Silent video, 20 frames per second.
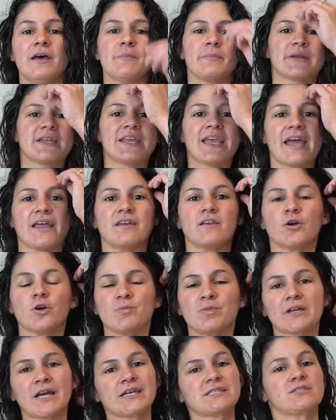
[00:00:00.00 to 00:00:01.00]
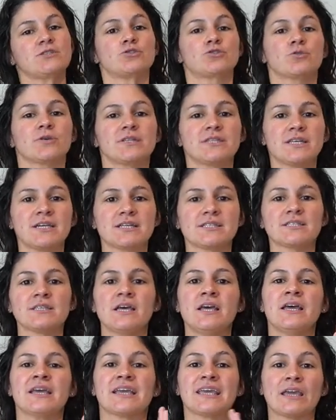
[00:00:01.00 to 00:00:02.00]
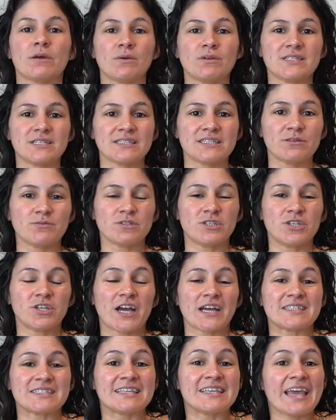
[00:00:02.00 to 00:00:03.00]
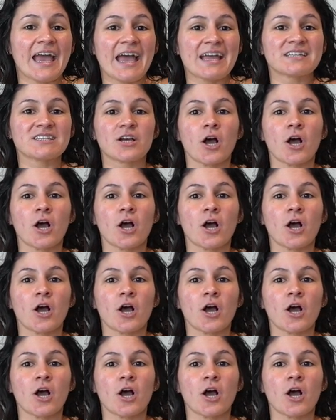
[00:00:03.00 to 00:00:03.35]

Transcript: But again, hope you guys enjoyed this. Can't wait to see what you guys get.